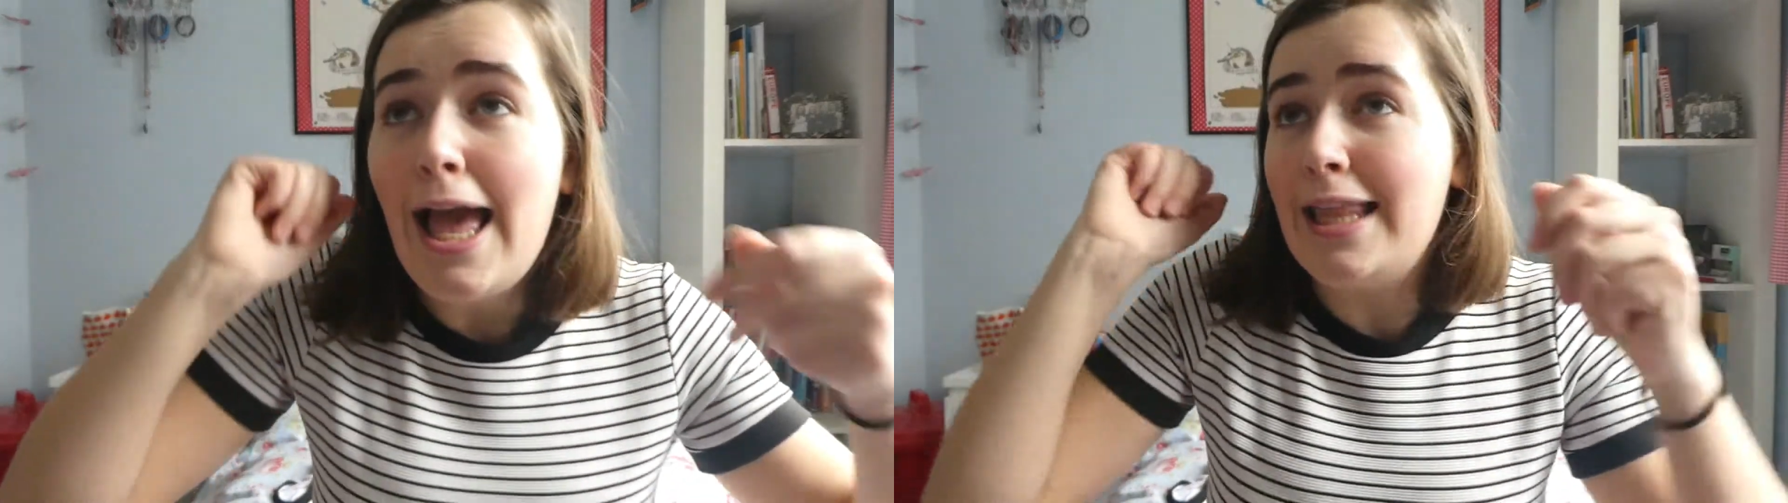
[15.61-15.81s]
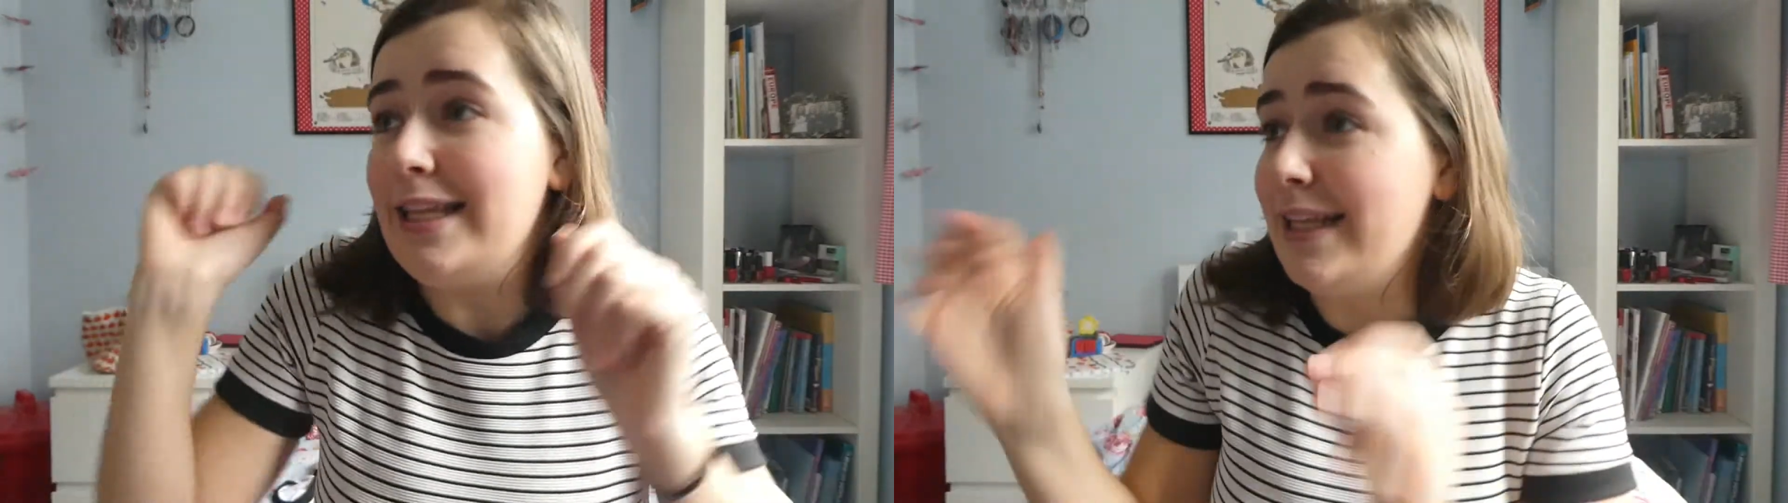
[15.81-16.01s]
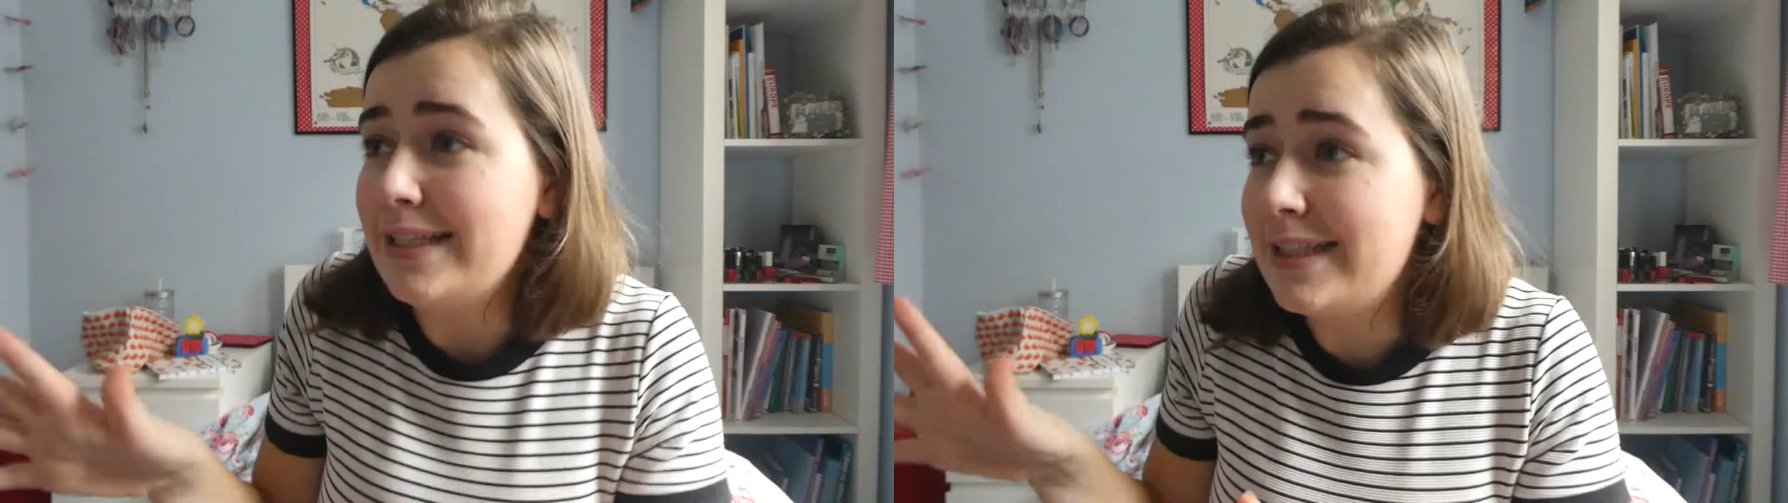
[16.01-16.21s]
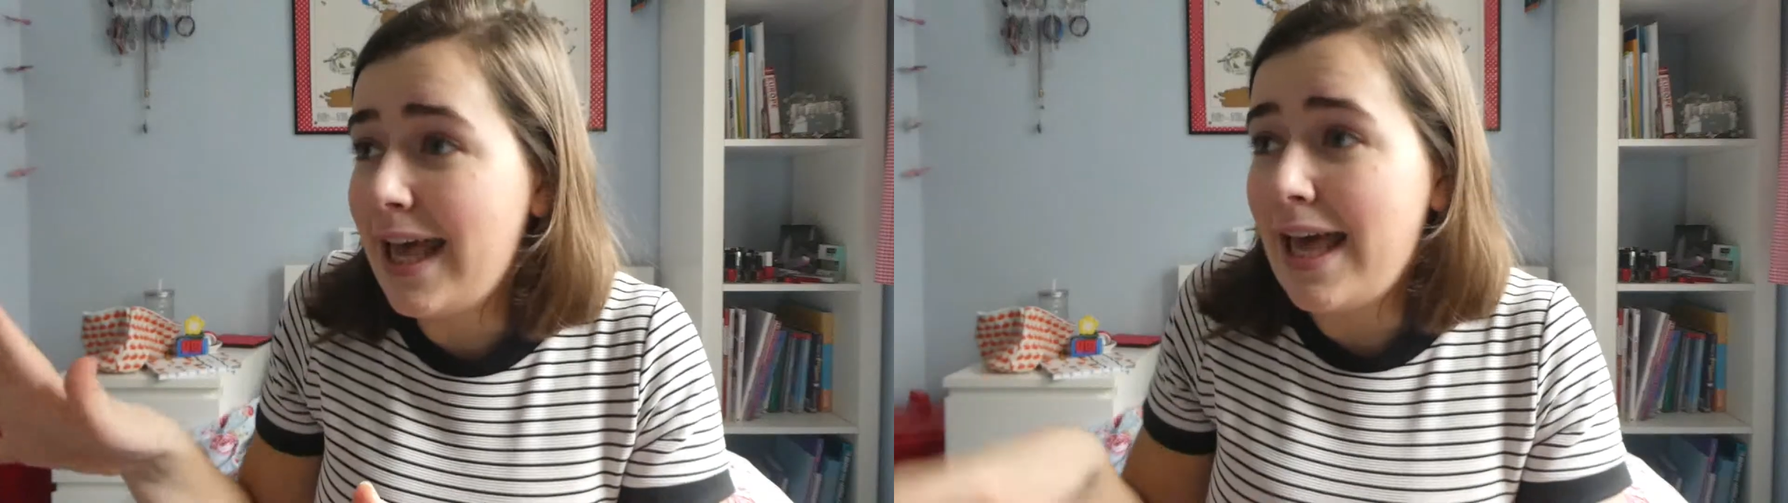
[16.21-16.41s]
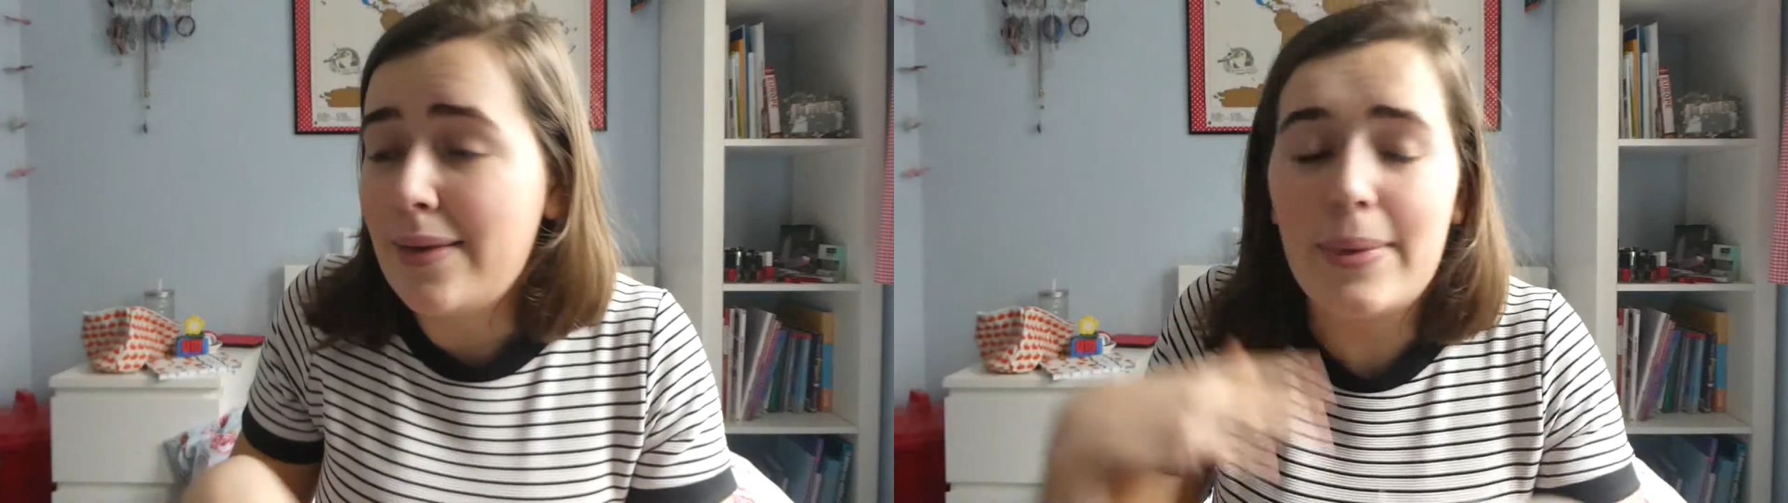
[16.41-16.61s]
and in the
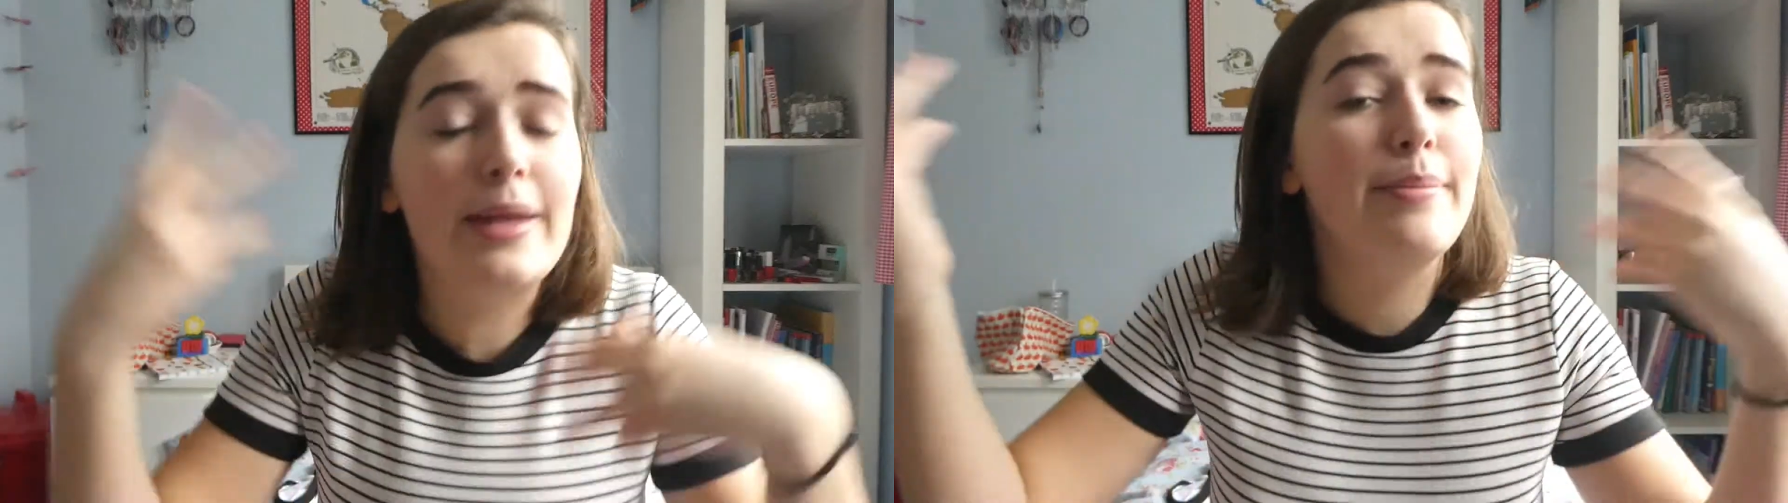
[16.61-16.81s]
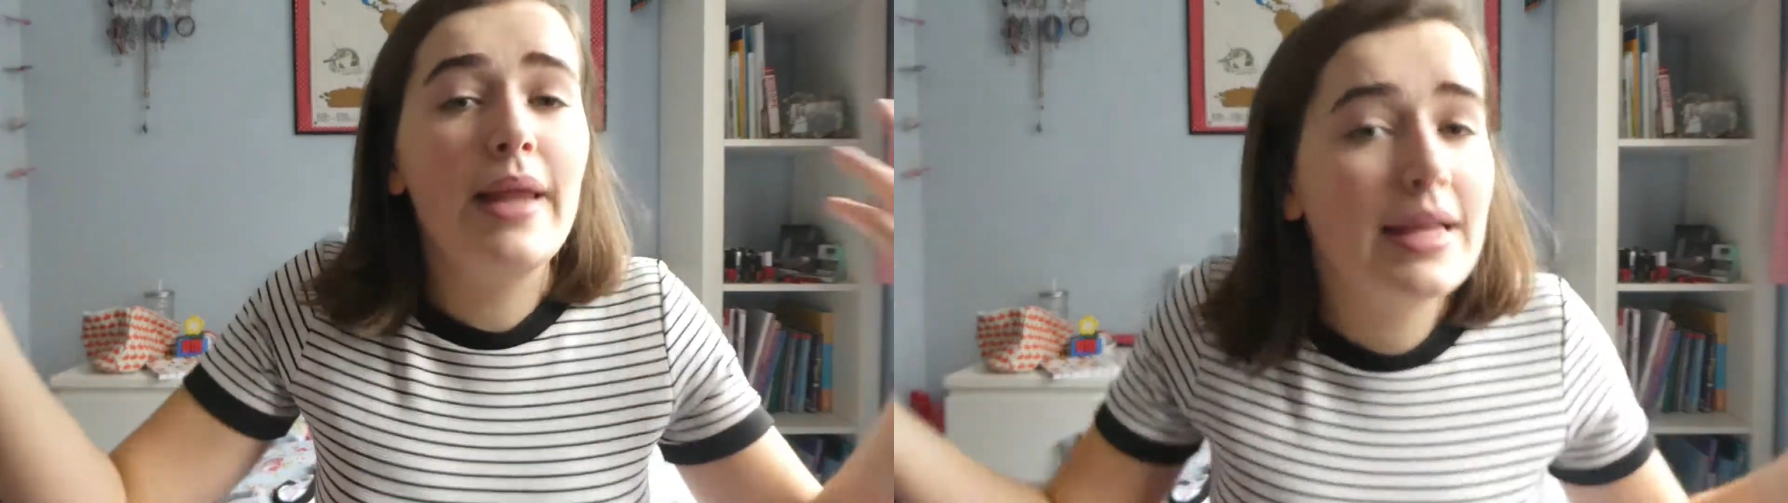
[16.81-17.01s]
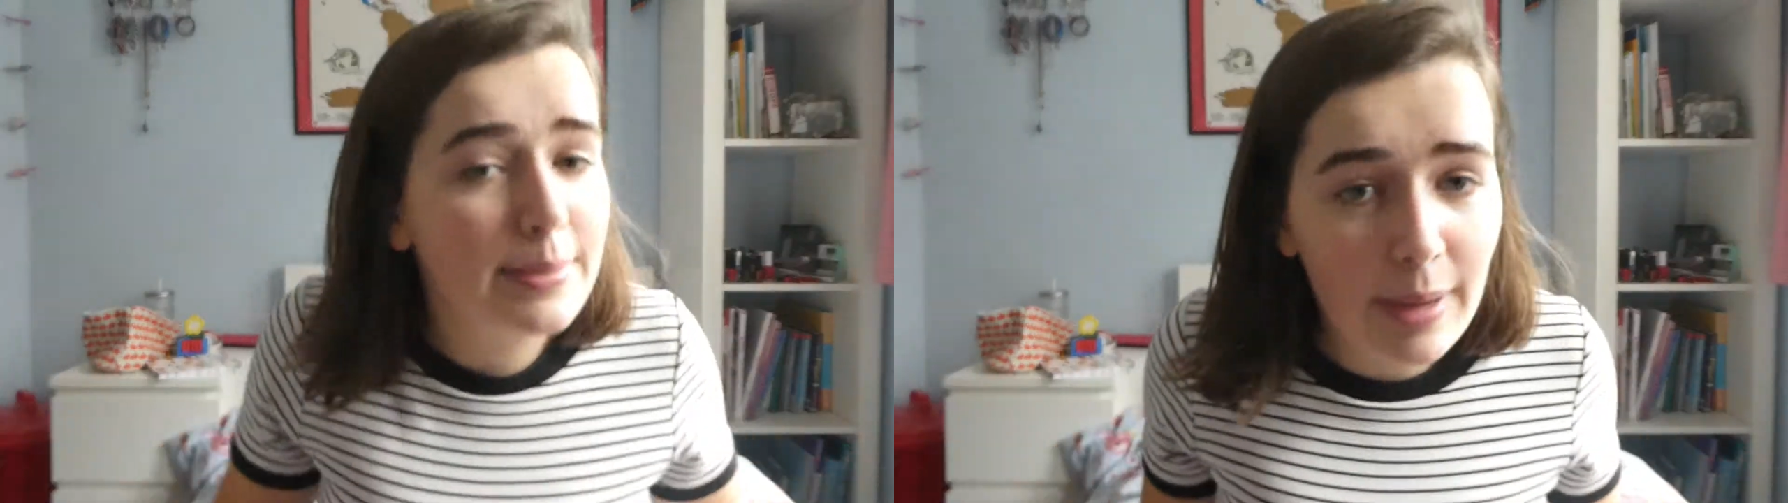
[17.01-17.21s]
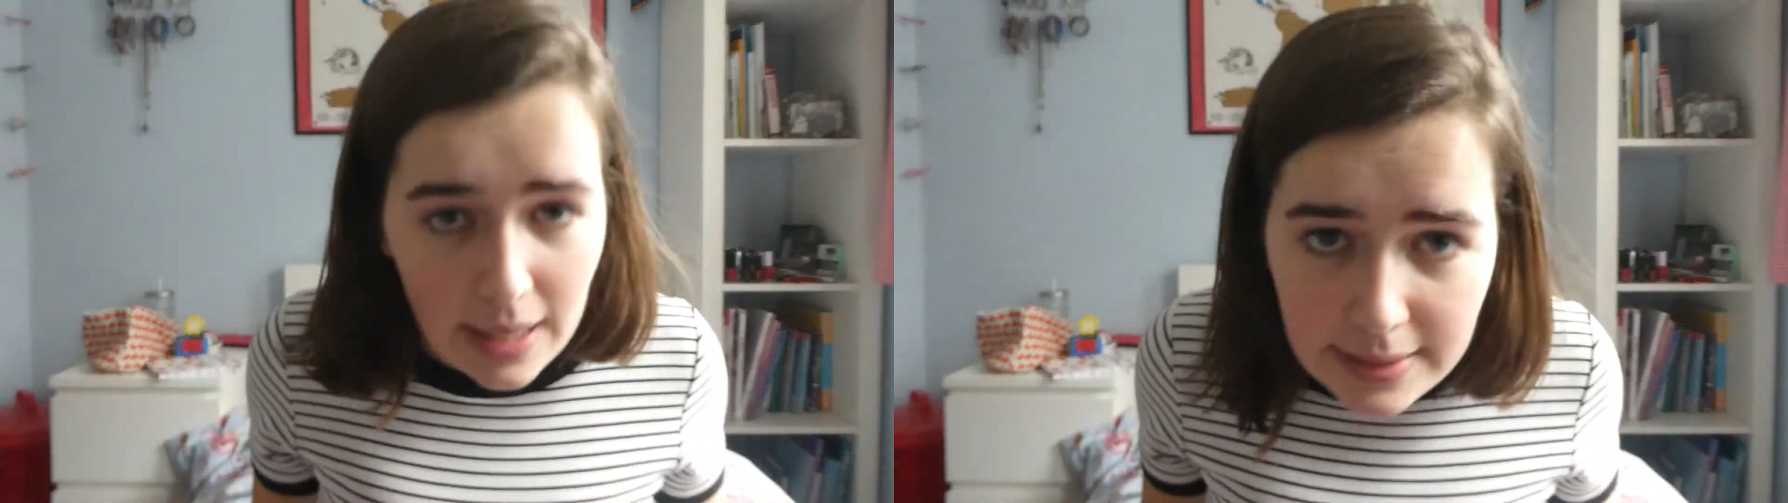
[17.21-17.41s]
exam and blah blah